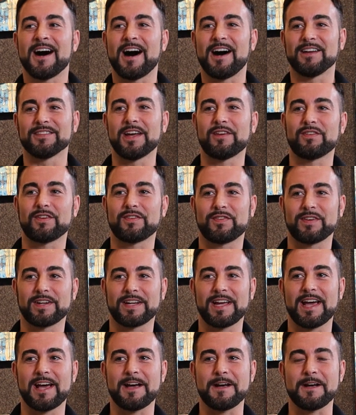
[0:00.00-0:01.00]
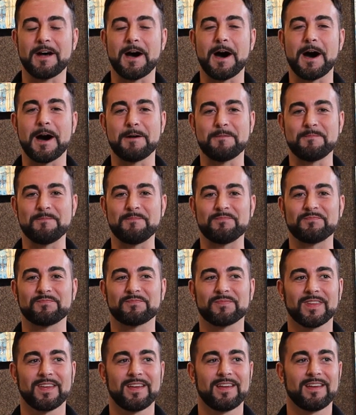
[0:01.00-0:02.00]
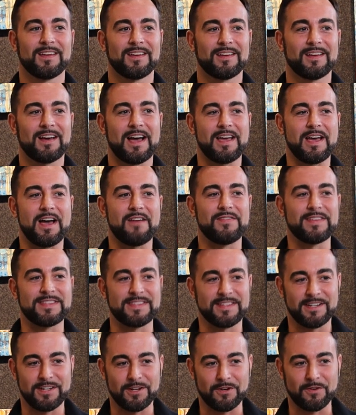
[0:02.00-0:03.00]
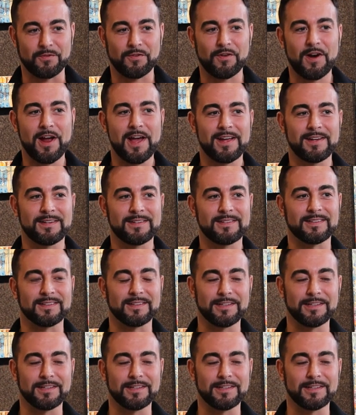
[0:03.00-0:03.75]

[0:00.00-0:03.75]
I'll never forget, I visited a friend